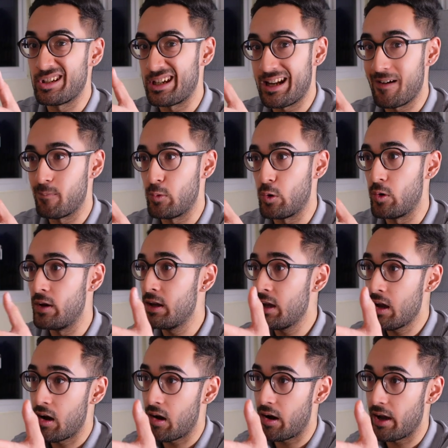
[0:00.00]
you can have more.
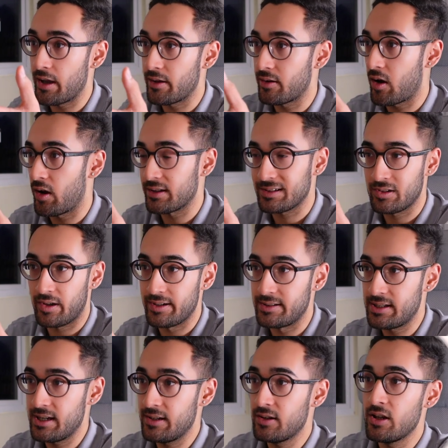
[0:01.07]
I asked
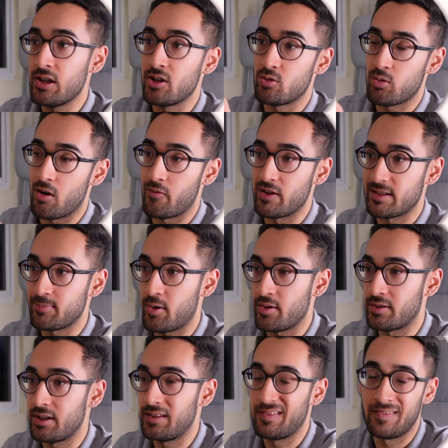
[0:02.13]
19, 12
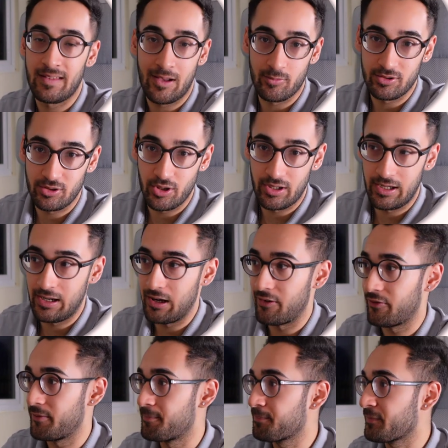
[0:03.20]
responded. That was good
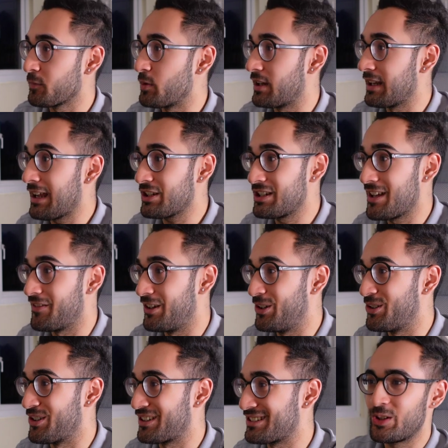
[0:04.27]
enough. We can actually have a
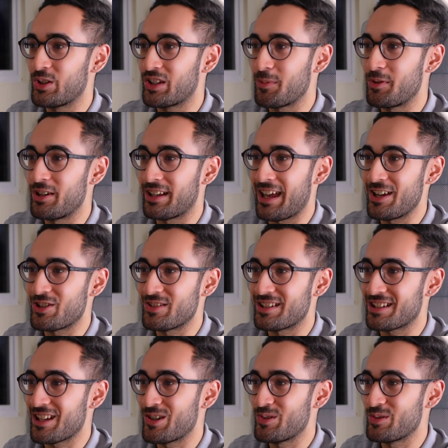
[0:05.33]
look. Good communication
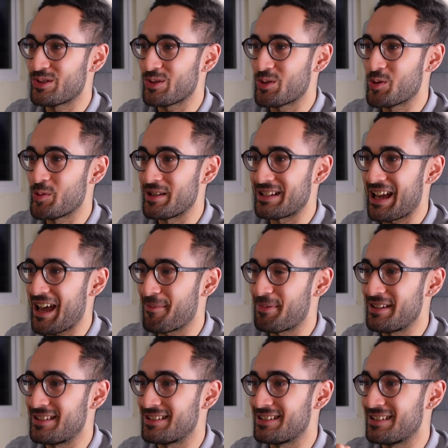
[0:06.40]
skills, always
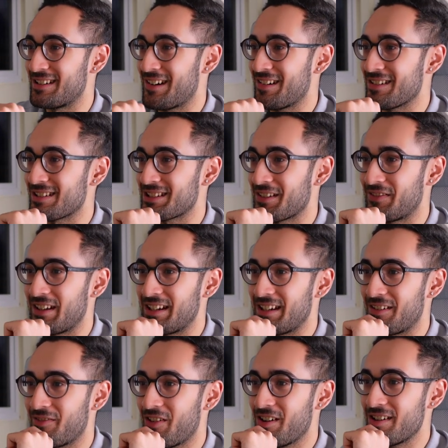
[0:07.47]
happy to ask if they need
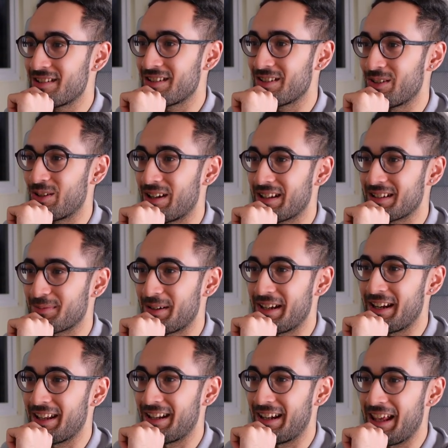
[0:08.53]
advice. Good
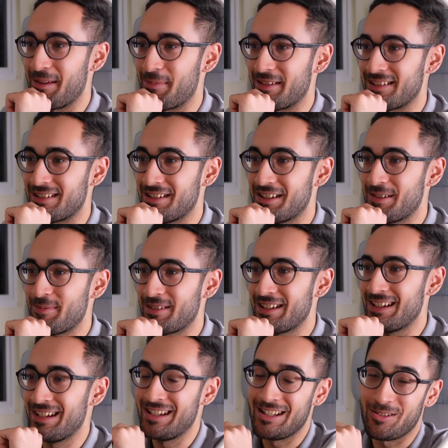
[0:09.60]
explaining in layman's terms.
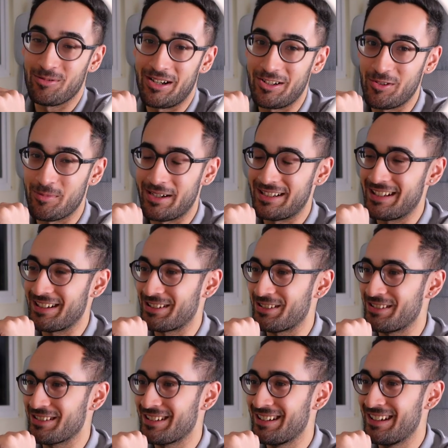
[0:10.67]
That's what I do on my
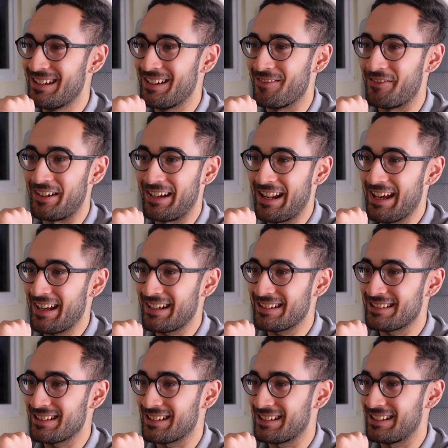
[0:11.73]
TikTok.
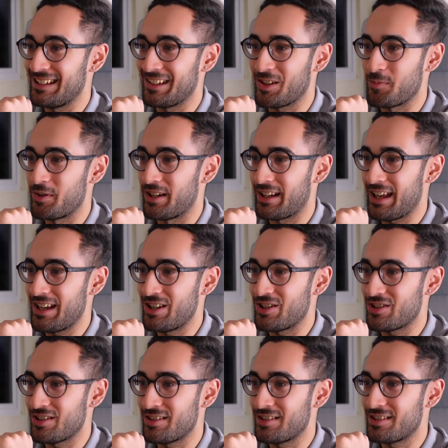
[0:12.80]
Relaxed, clear
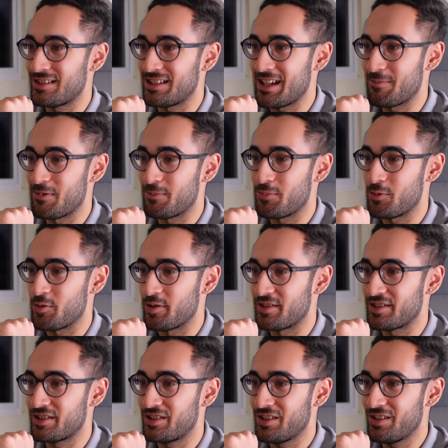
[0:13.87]
communications, team report
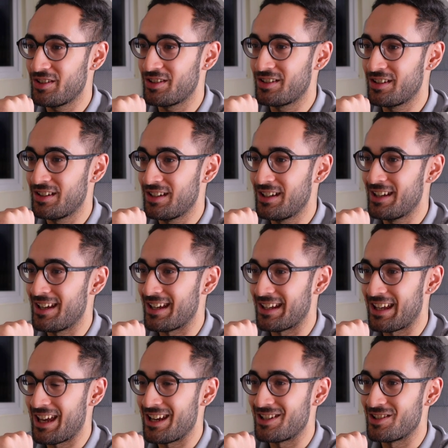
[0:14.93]
is good,
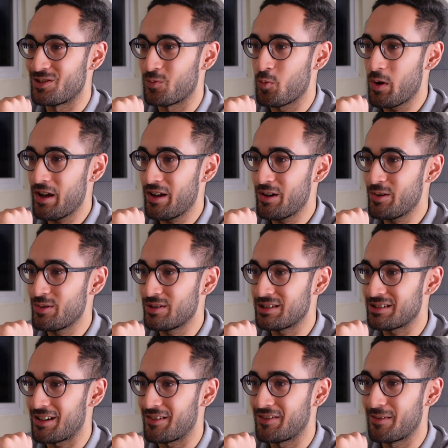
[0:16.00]
engages well,
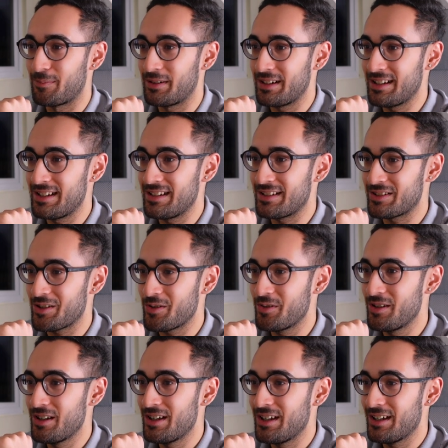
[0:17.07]
staff are pleased. So
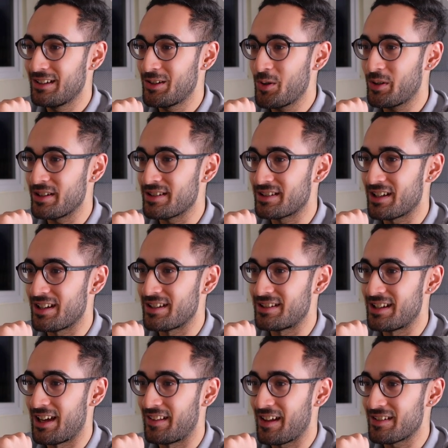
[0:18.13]
no concerns
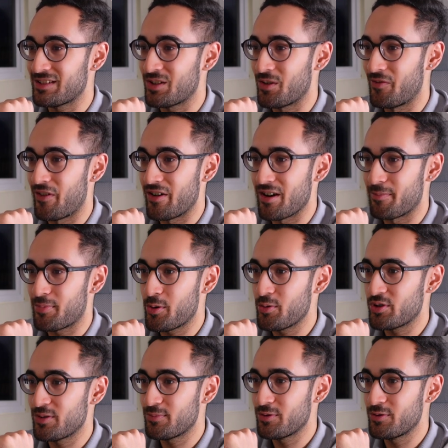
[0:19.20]
there. That's good. Very
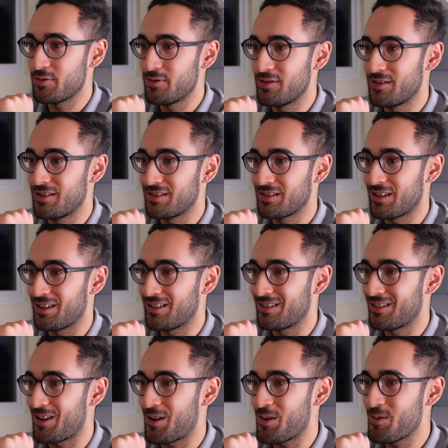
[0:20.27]
approachable,
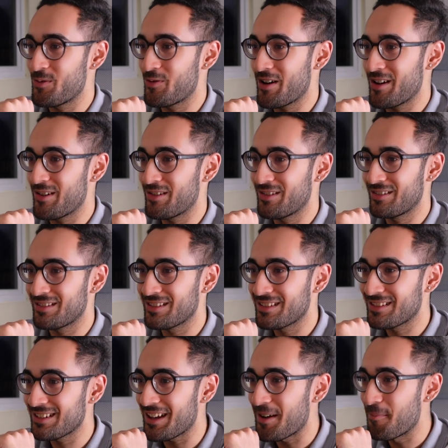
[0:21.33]
whole route,
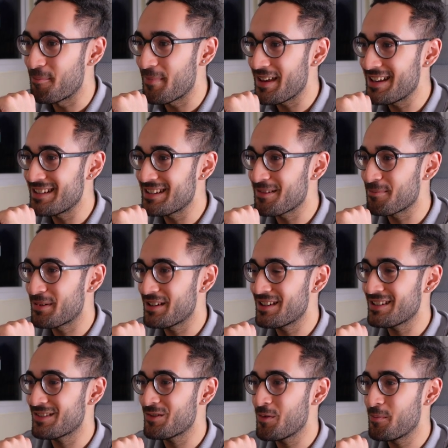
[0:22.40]
amazing
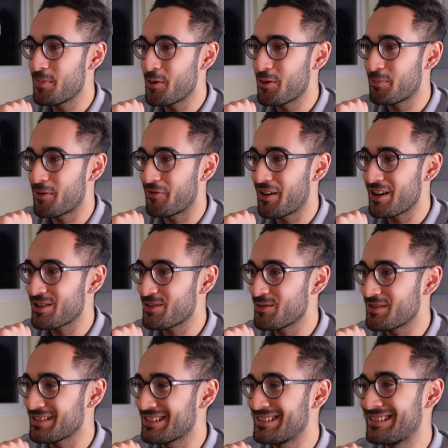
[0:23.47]
personal, both professional.